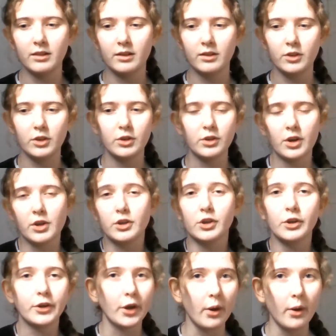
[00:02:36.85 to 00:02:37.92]
you know, you
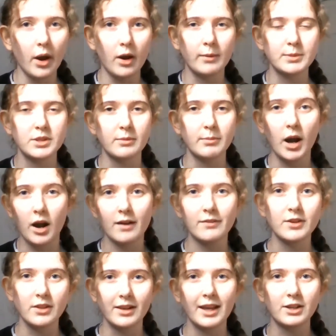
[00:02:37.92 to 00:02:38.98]
can go up to them
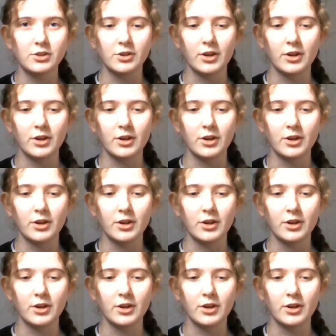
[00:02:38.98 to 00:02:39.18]
after the lecture